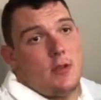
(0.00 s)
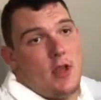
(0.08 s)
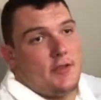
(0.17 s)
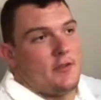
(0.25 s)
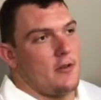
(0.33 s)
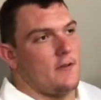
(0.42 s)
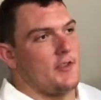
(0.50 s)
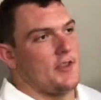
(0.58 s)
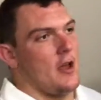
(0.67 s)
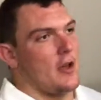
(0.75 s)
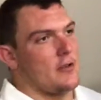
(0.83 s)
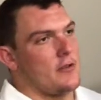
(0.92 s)
Yeah, turnovers
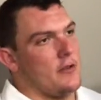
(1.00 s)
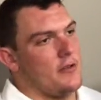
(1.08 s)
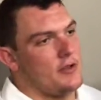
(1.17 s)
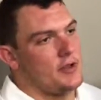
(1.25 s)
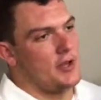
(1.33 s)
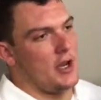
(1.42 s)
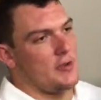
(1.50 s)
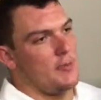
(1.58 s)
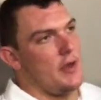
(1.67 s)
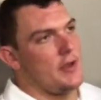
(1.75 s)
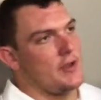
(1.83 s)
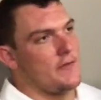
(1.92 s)
suck. You know, just change the
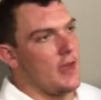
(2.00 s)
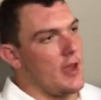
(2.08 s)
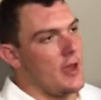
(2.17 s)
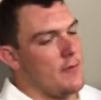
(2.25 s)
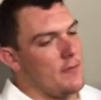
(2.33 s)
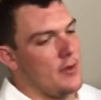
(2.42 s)
pace of the game,